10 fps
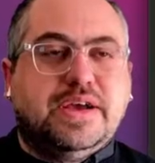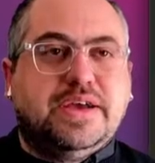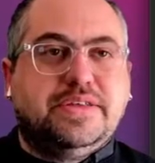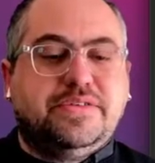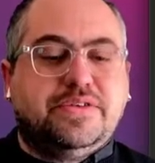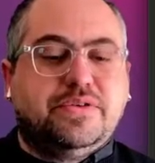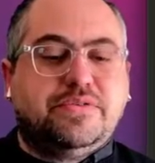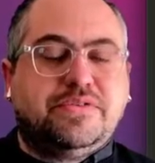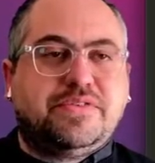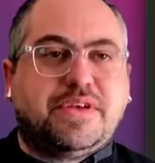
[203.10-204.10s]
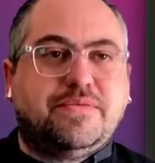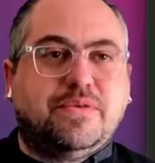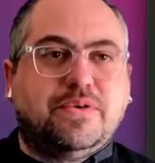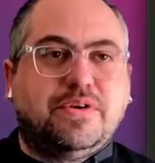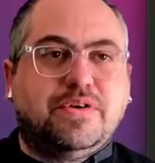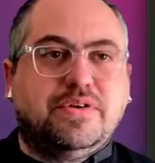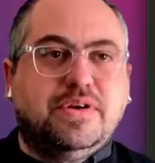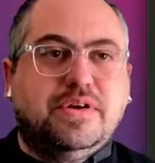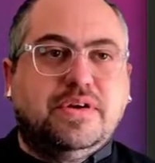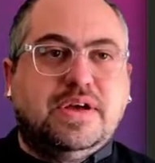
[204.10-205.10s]
and you say for
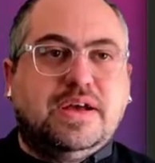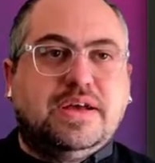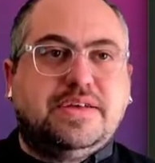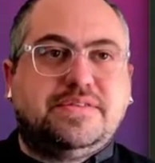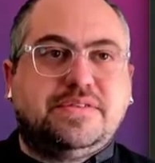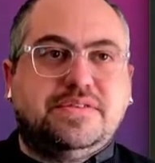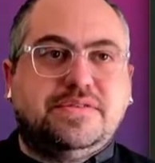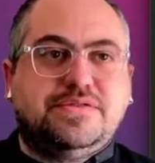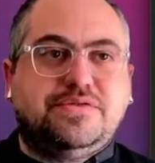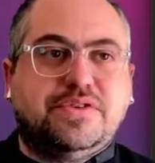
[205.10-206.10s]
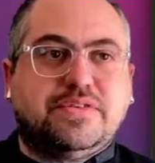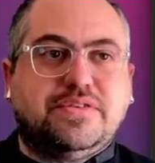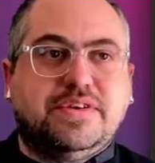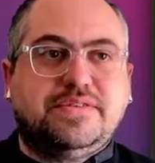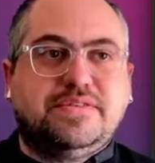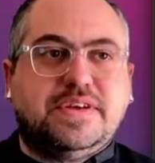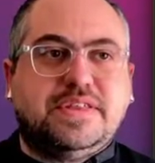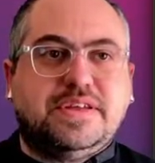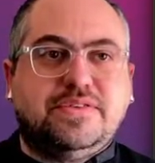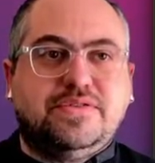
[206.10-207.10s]
s in string list, and
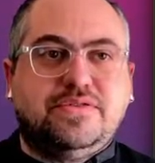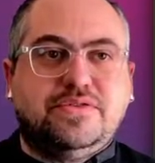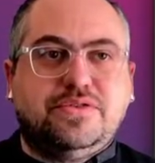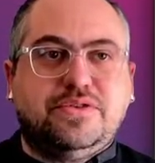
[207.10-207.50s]
then do